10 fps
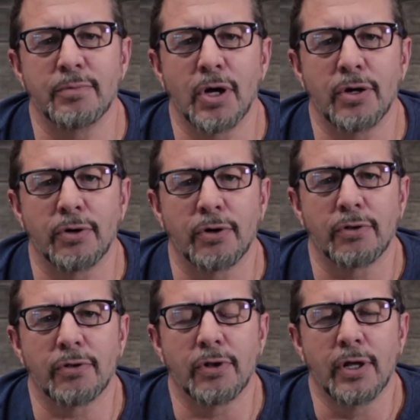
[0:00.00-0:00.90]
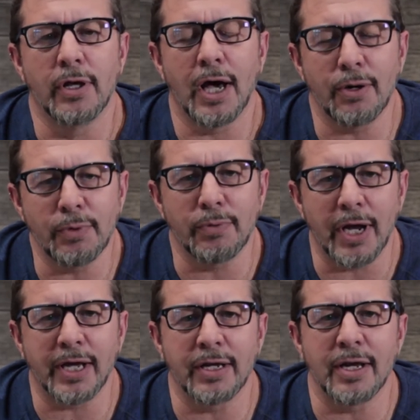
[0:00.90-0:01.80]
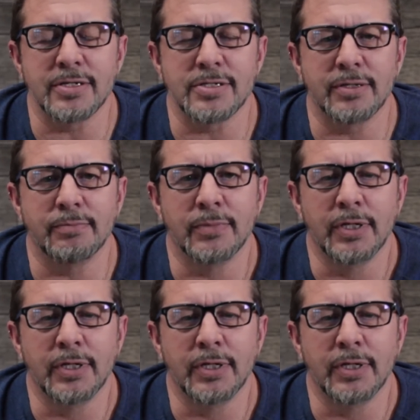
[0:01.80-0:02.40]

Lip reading: on earth? How do we recognize them?